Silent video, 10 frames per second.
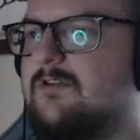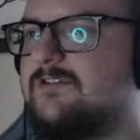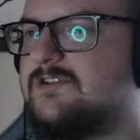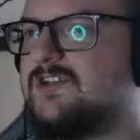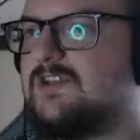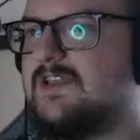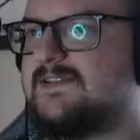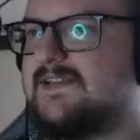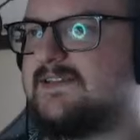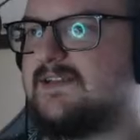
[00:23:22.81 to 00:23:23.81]
pre-ordered
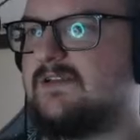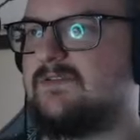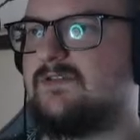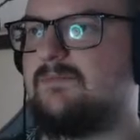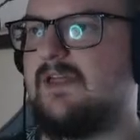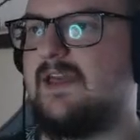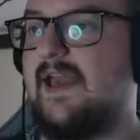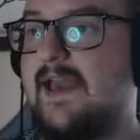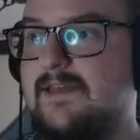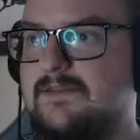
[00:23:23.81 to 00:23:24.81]
GTA 6 that I want to
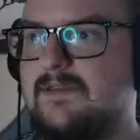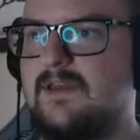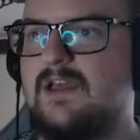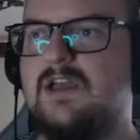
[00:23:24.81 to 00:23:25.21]
play, and